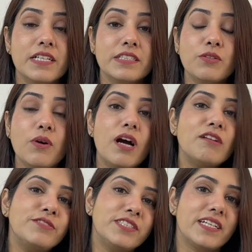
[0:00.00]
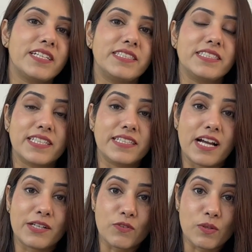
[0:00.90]
So outside is an
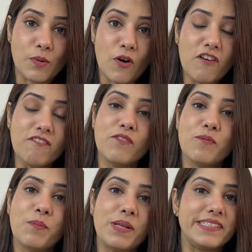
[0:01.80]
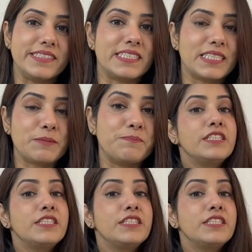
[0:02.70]
adverb of place.